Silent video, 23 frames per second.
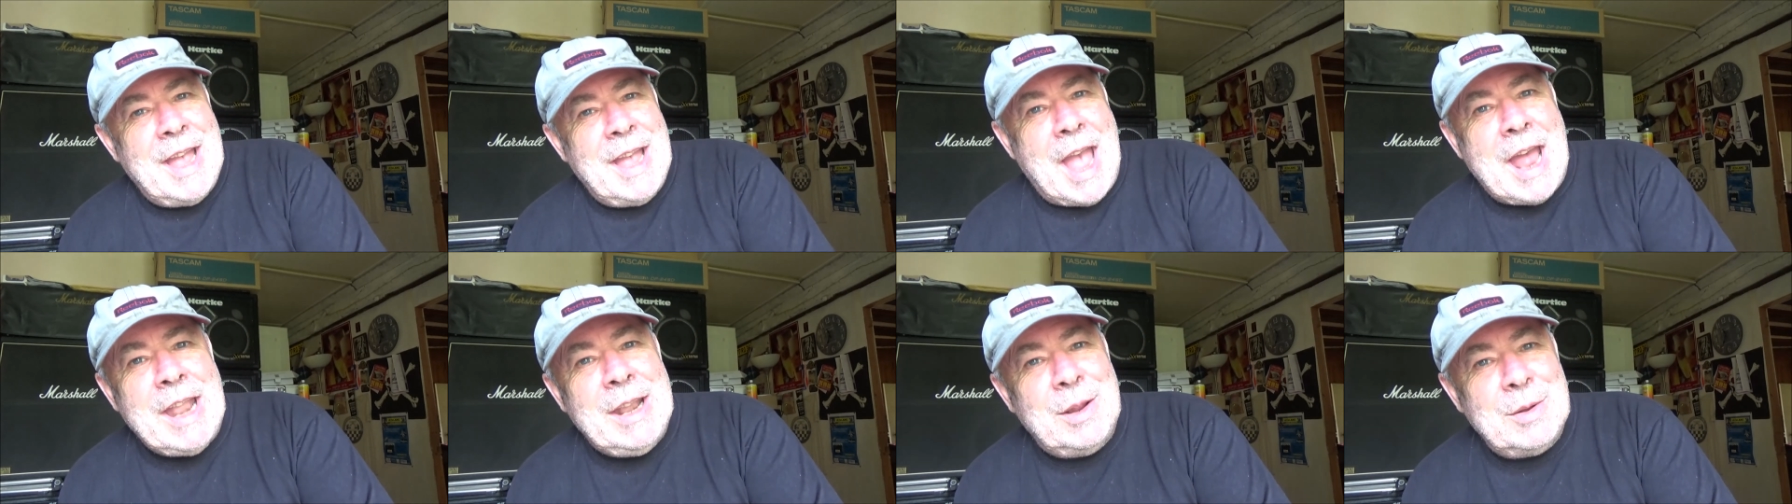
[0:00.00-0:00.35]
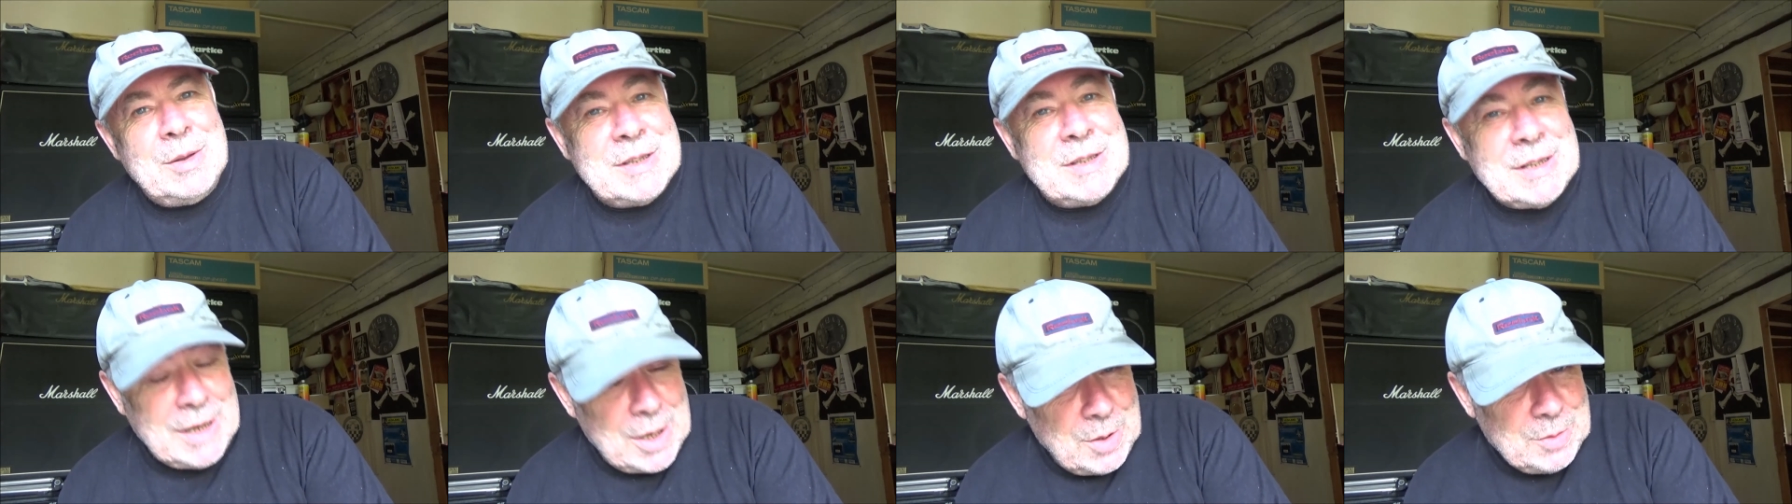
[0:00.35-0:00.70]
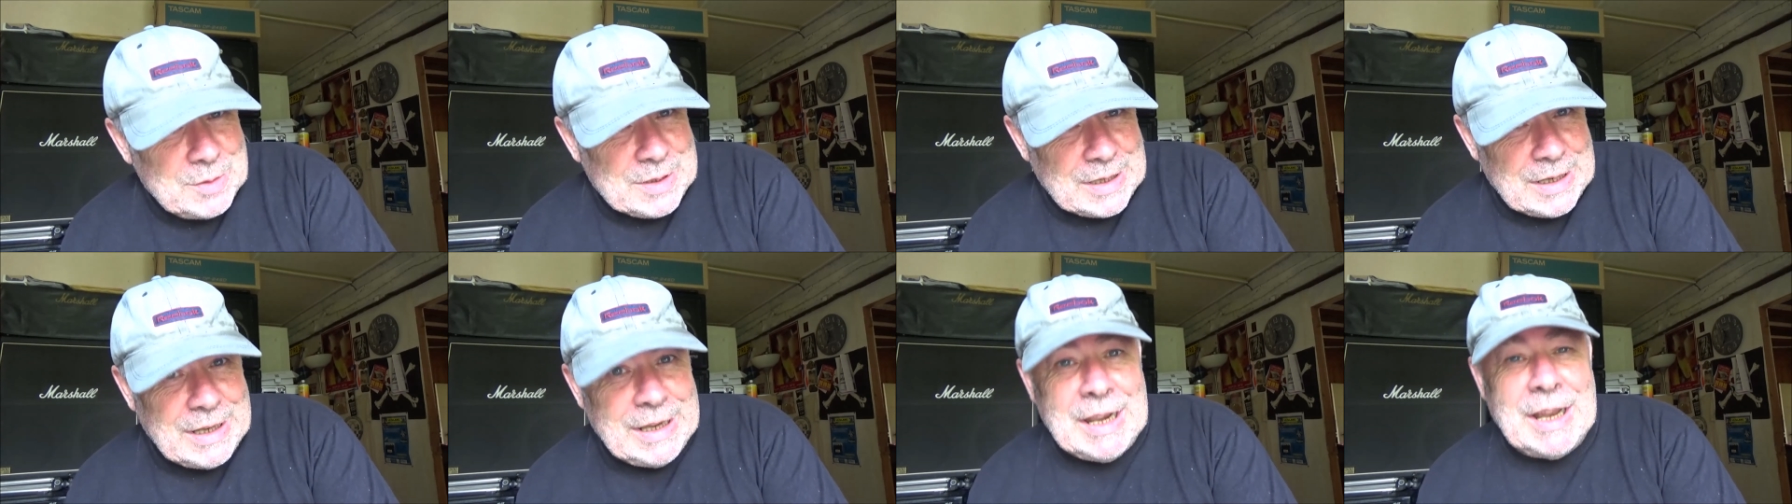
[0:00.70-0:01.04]
and it was an
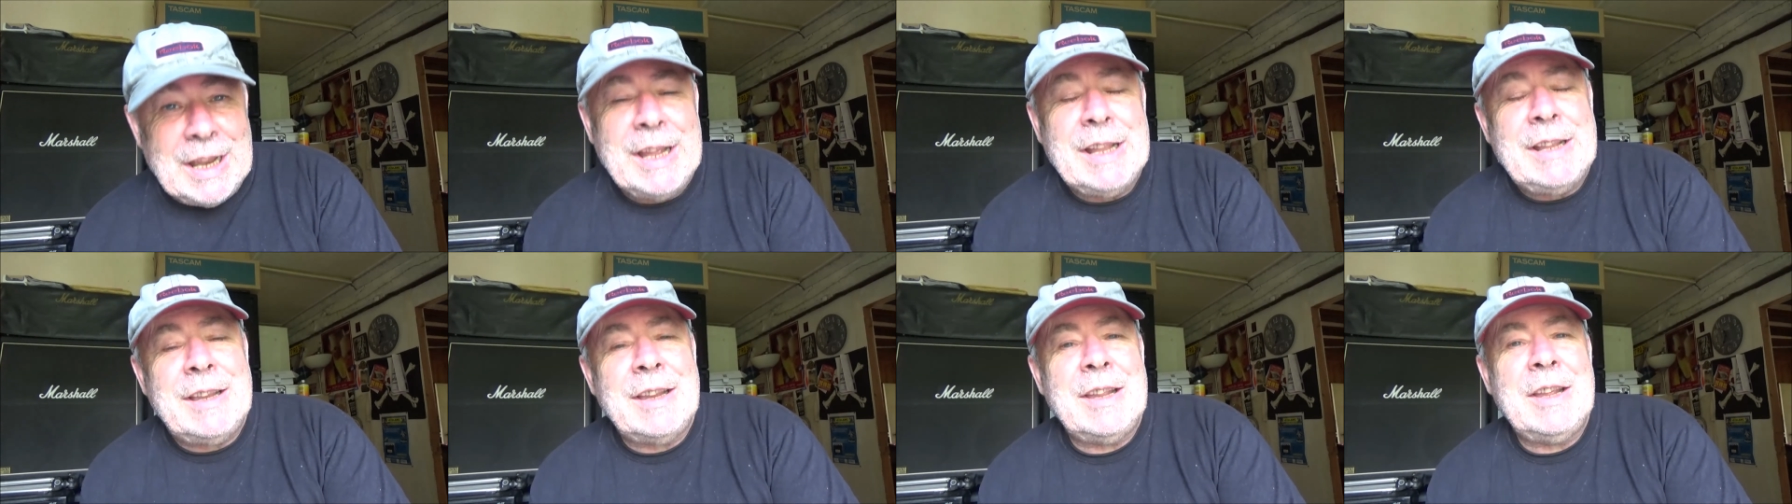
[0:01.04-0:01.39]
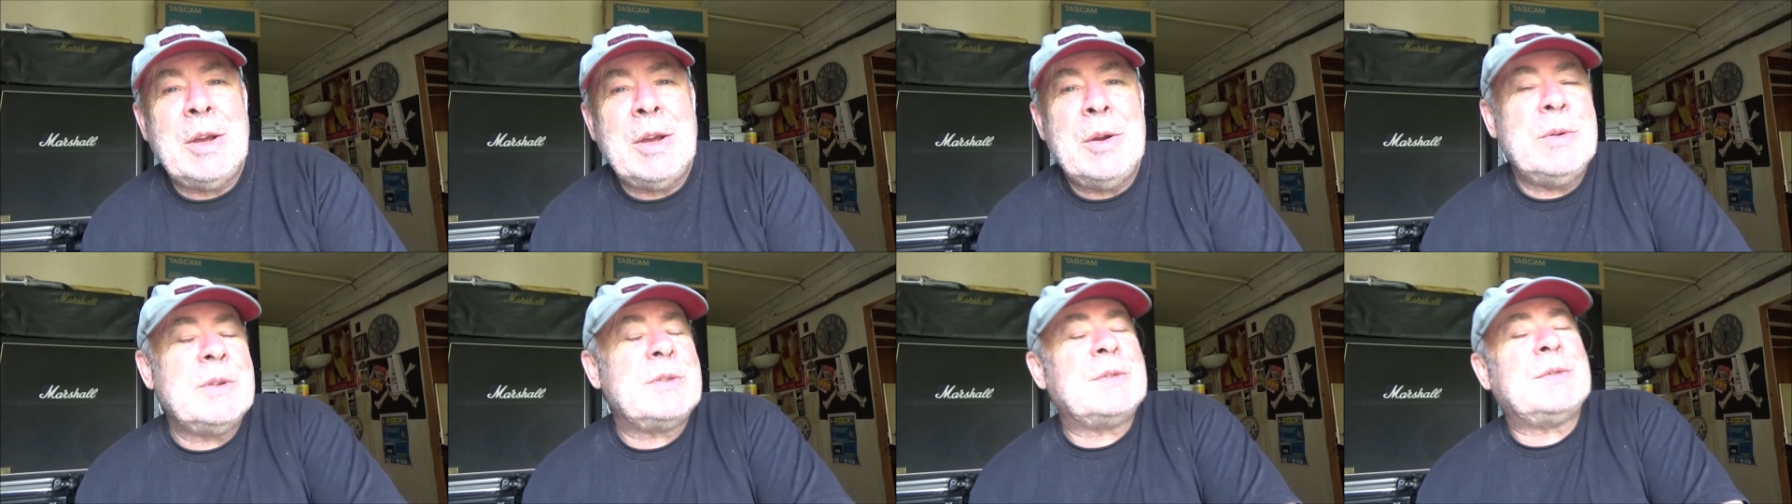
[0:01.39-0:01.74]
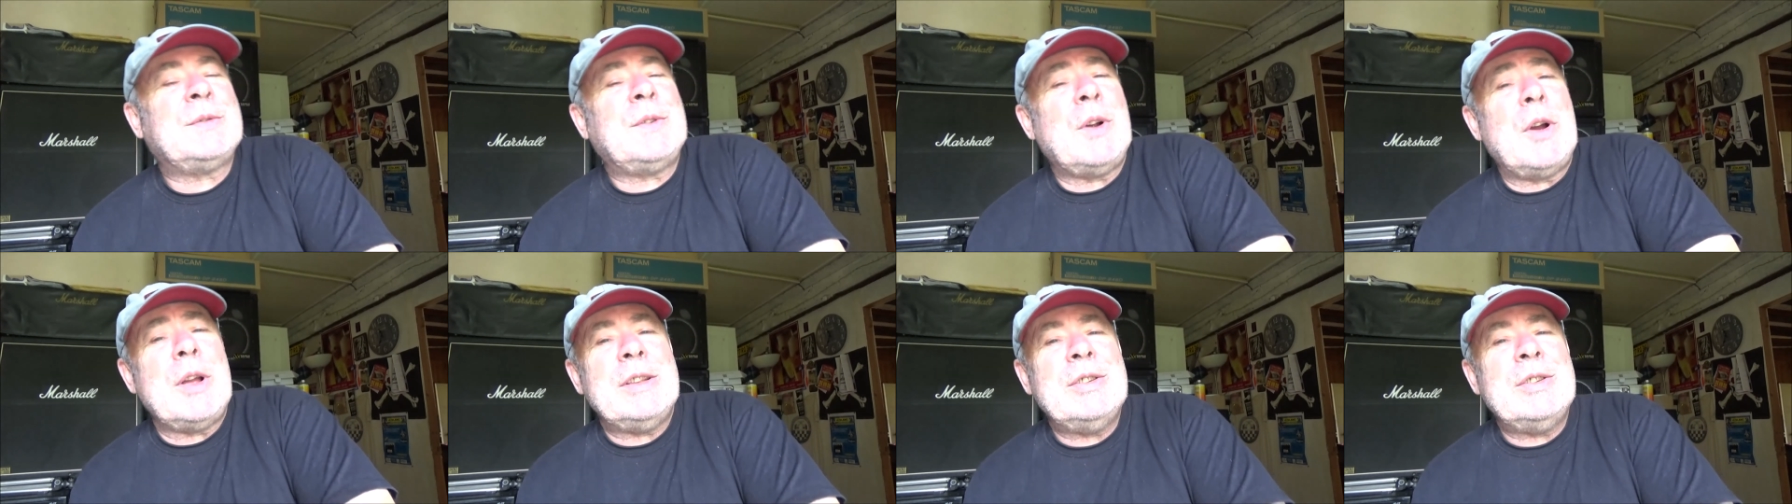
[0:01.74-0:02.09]
elderly lady who was
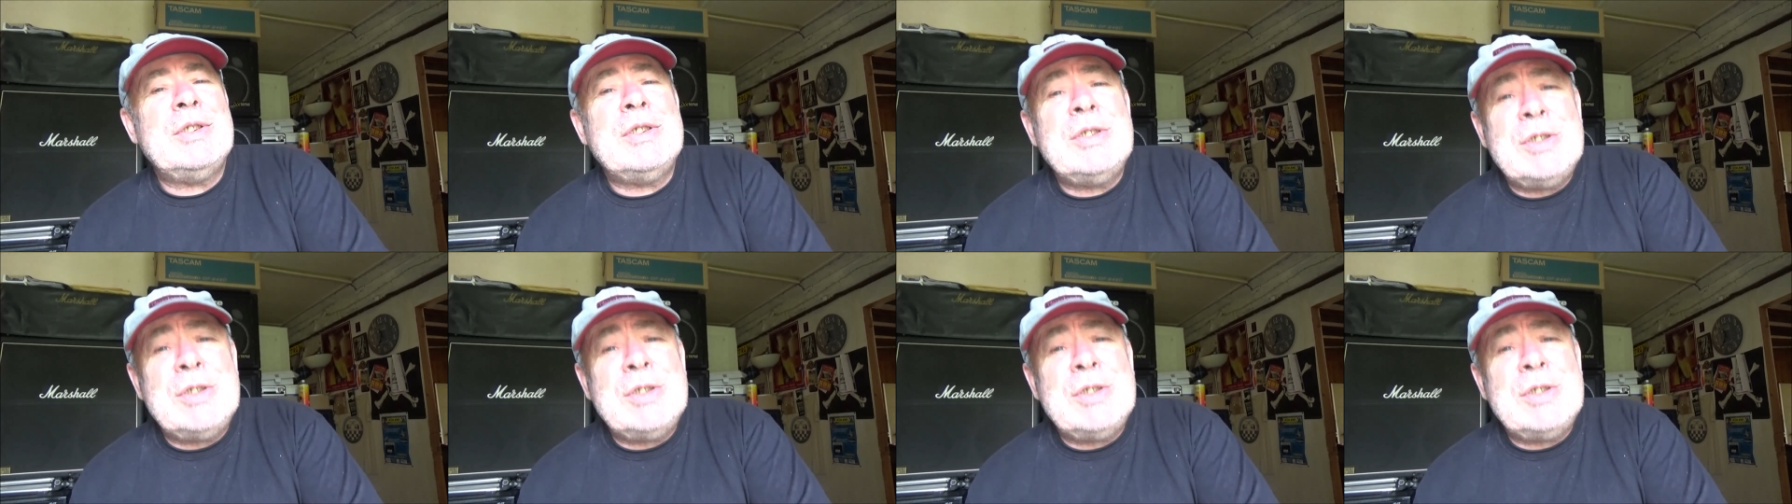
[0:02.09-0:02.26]
frightened